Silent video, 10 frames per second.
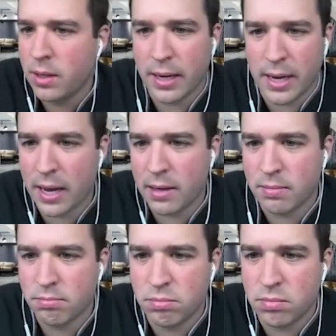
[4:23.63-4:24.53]
Again,
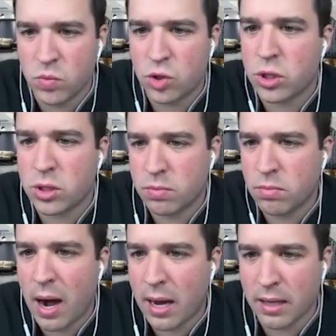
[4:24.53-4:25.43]
just
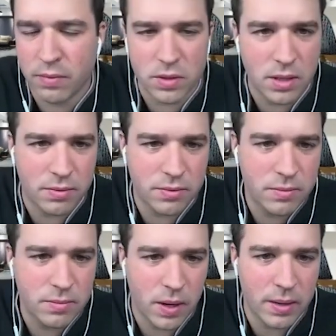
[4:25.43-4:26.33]
high level stuff,
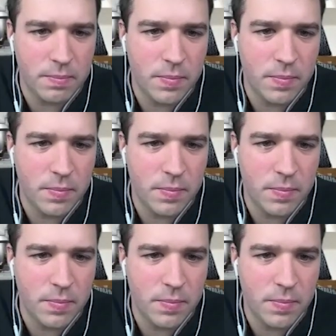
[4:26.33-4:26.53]
right?